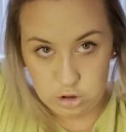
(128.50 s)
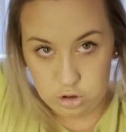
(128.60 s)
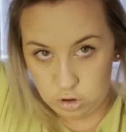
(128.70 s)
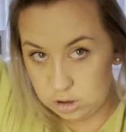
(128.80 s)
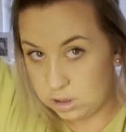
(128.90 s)

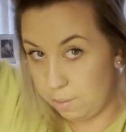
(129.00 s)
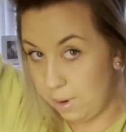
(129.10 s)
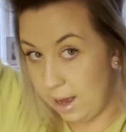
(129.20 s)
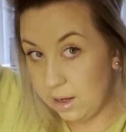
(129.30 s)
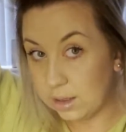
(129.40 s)
just the
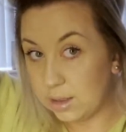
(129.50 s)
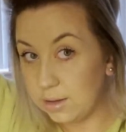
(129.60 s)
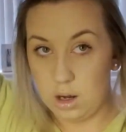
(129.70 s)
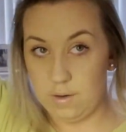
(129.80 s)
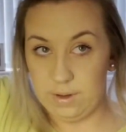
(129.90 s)
back
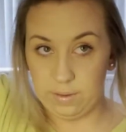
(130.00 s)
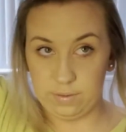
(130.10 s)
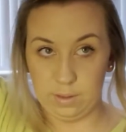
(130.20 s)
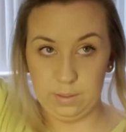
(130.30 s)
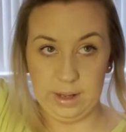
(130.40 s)
of that
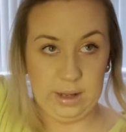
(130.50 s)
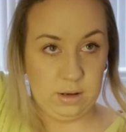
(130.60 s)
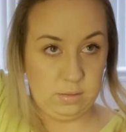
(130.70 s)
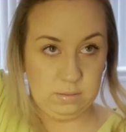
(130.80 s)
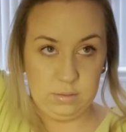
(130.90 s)
front bit.
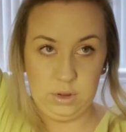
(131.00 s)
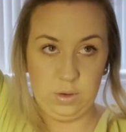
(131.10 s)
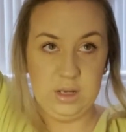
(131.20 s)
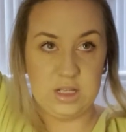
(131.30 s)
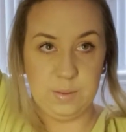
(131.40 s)
You don't
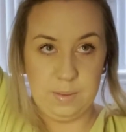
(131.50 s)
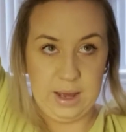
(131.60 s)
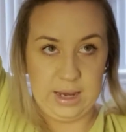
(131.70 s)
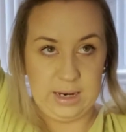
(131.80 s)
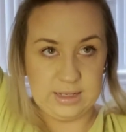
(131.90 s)
need to be
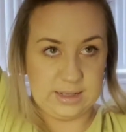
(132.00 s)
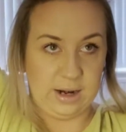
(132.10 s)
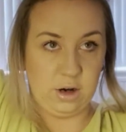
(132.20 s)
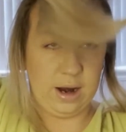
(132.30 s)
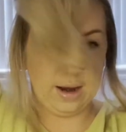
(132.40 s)
making it
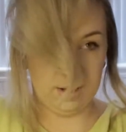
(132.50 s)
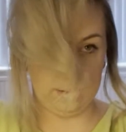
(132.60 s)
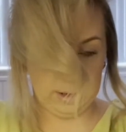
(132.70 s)
stand on end or